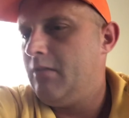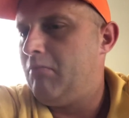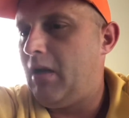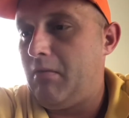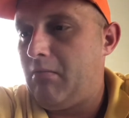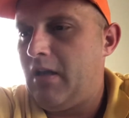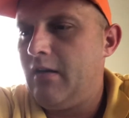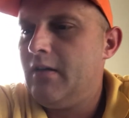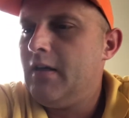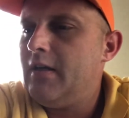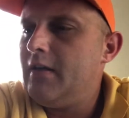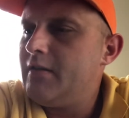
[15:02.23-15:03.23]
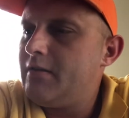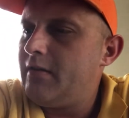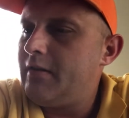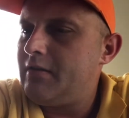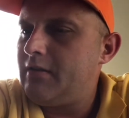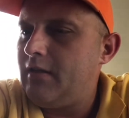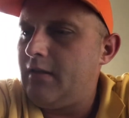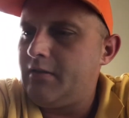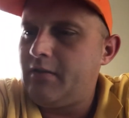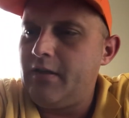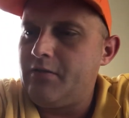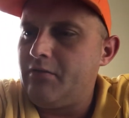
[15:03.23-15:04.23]
blah blah blah. So it's
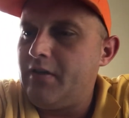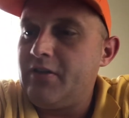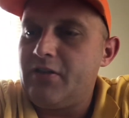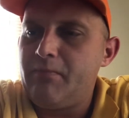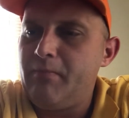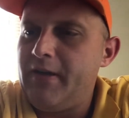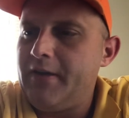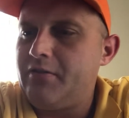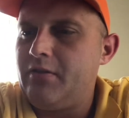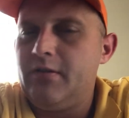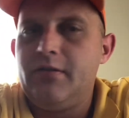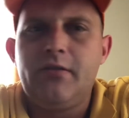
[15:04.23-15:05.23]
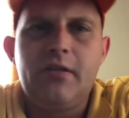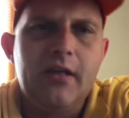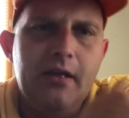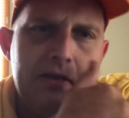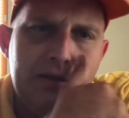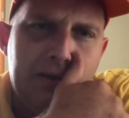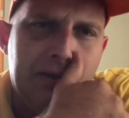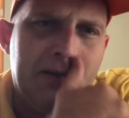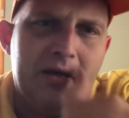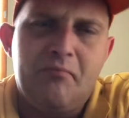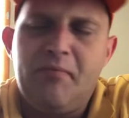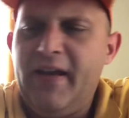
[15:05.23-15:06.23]
scheduled inspections.
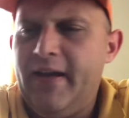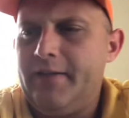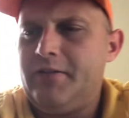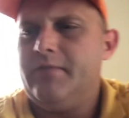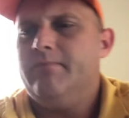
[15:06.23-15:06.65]
Pets.